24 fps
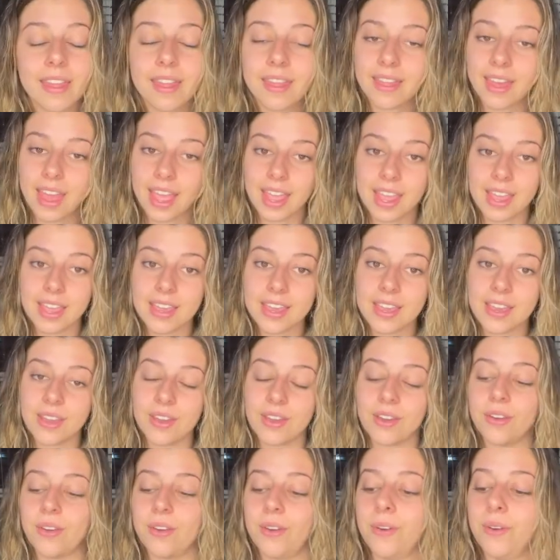Thank
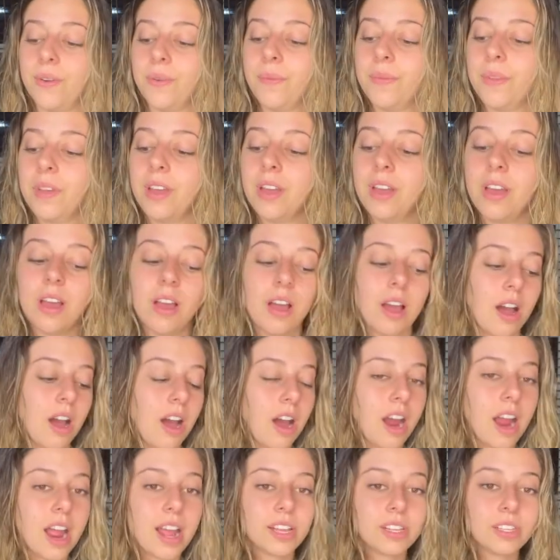you. All
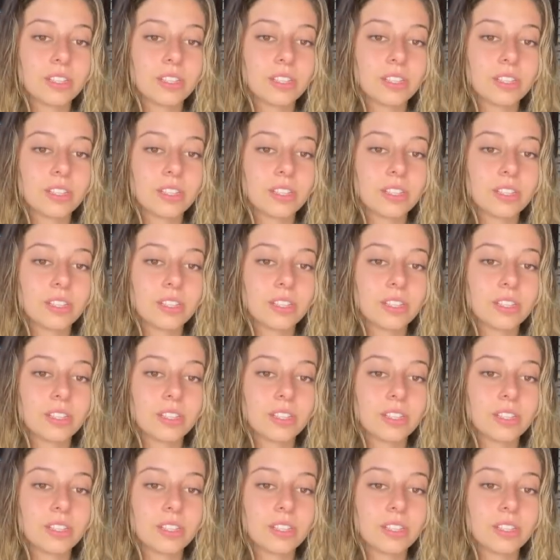right,